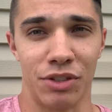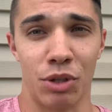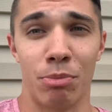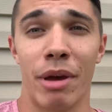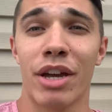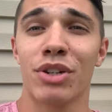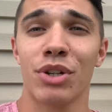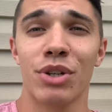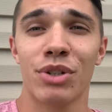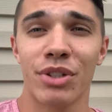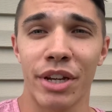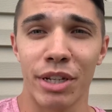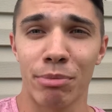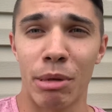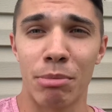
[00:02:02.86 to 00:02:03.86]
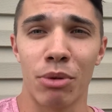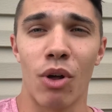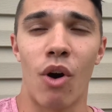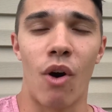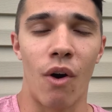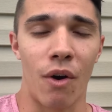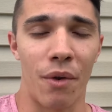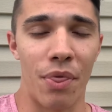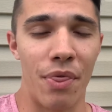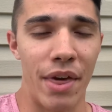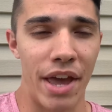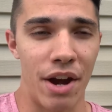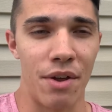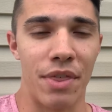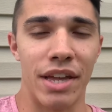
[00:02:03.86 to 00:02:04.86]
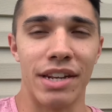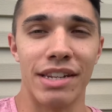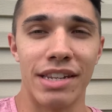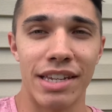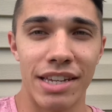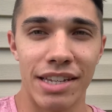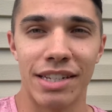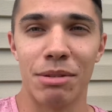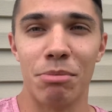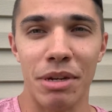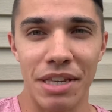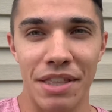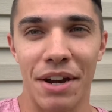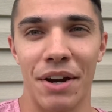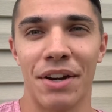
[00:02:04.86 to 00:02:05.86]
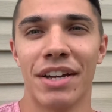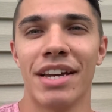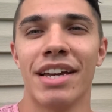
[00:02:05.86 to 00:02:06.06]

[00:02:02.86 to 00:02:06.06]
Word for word: So make sure your salespeople are there. They need to be there.